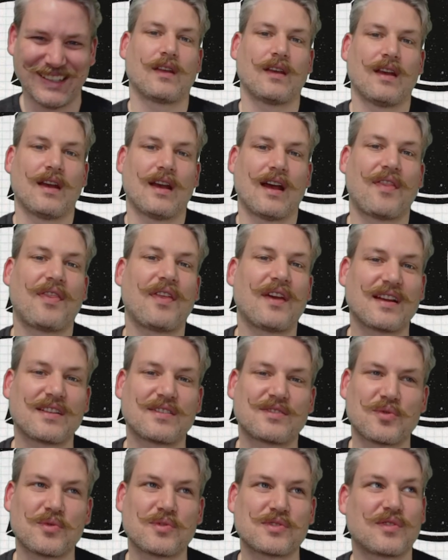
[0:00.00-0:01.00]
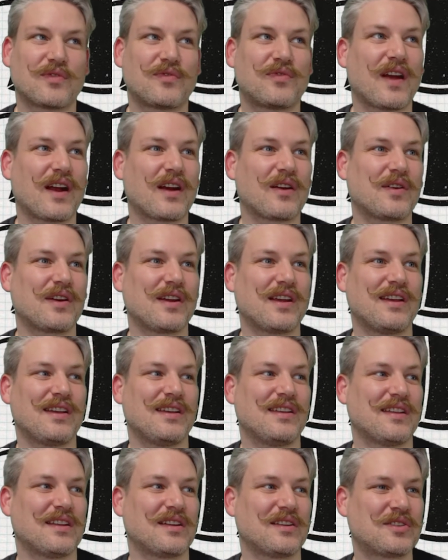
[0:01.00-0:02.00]
I think it was a very
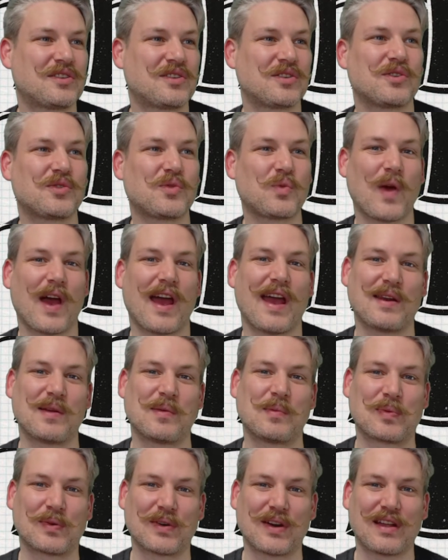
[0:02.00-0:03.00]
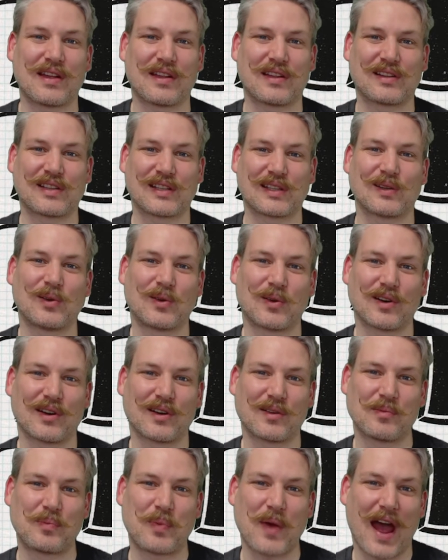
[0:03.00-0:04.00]
good way to bring Thor
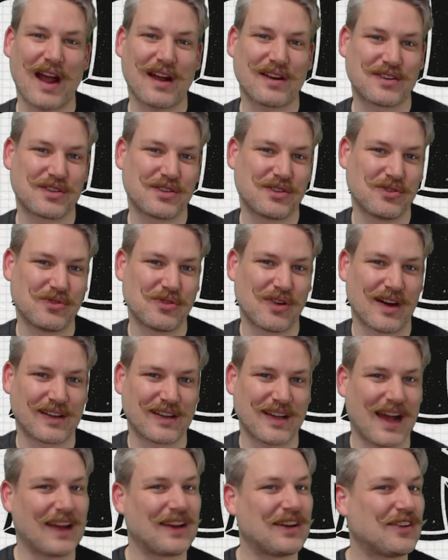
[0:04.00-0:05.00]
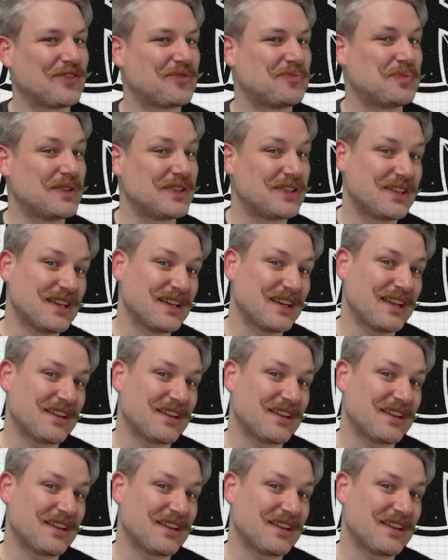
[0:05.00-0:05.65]
back to a kind of beginning,